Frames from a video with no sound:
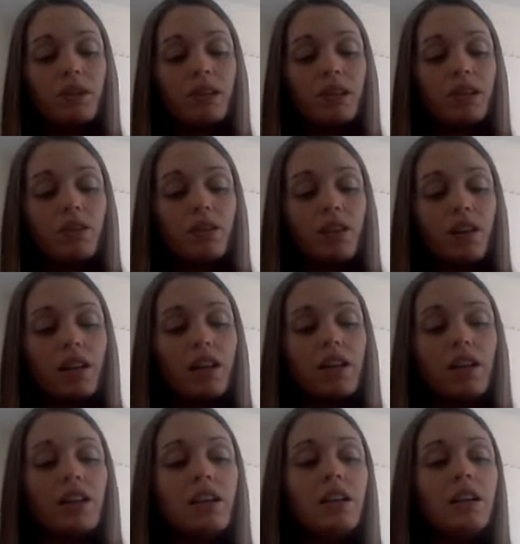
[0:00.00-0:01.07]
with it not
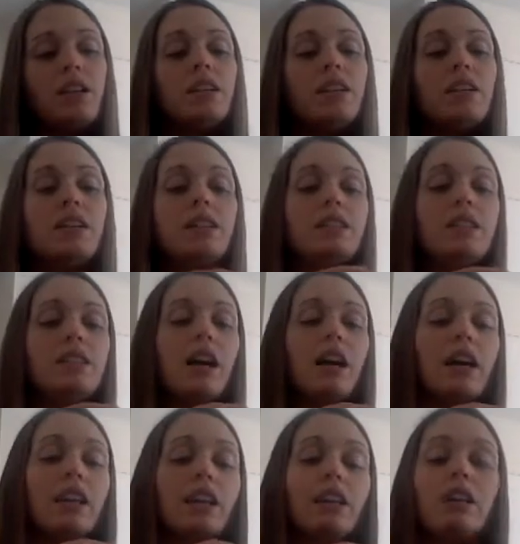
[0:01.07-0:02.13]

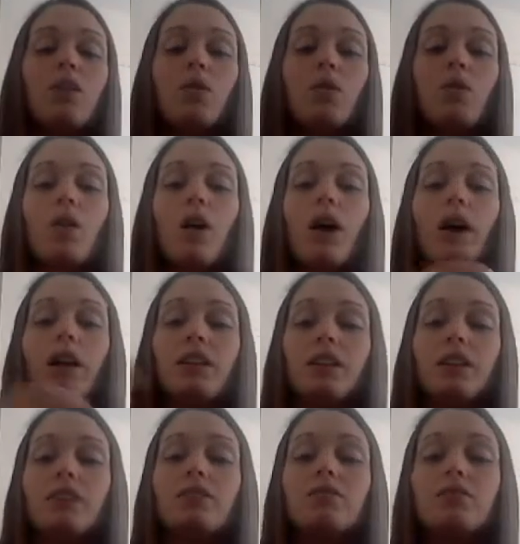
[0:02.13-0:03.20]
dyeing a whole lot
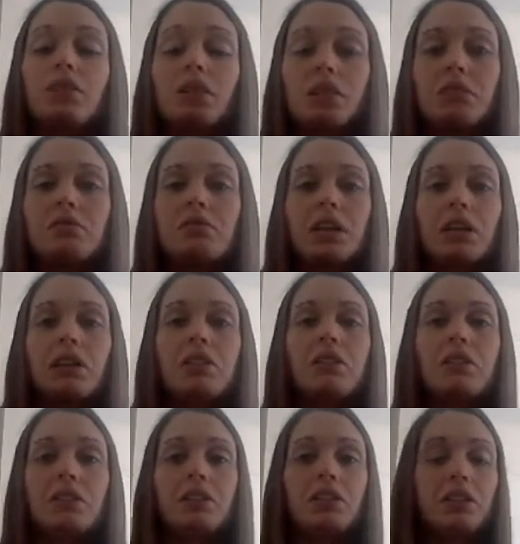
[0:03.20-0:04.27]
and it looking kind
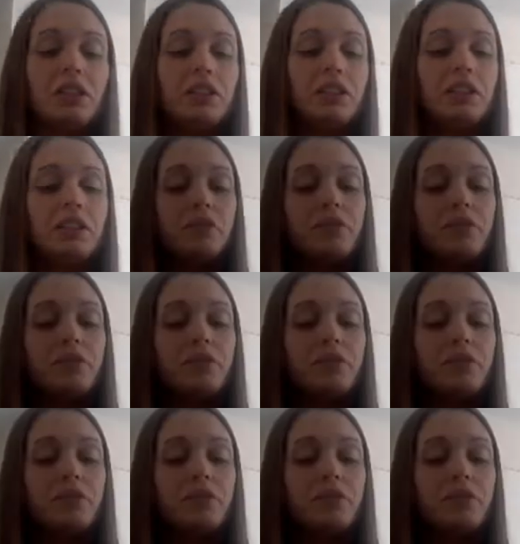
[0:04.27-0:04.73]
of ugly.